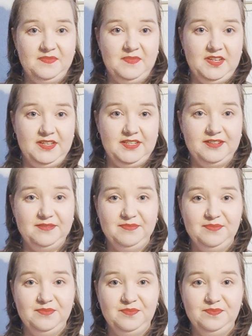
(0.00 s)
this
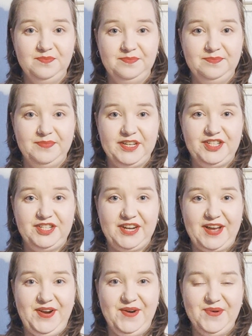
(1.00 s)
big
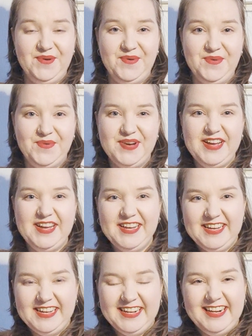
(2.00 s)
shadow
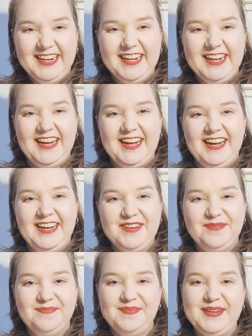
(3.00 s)

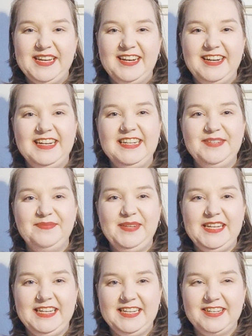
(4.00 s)
behind
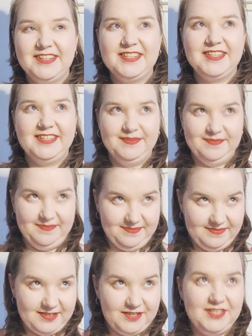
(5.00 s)
me because
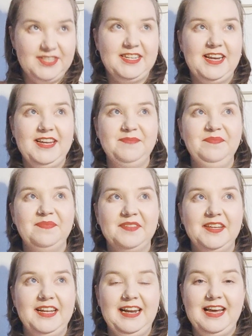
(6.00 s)
there's a
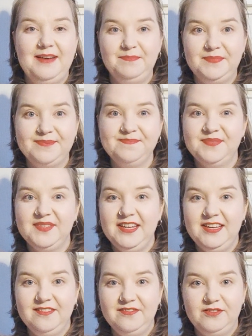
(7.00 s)
lamp
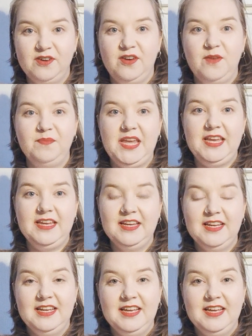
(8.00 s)
in front of me.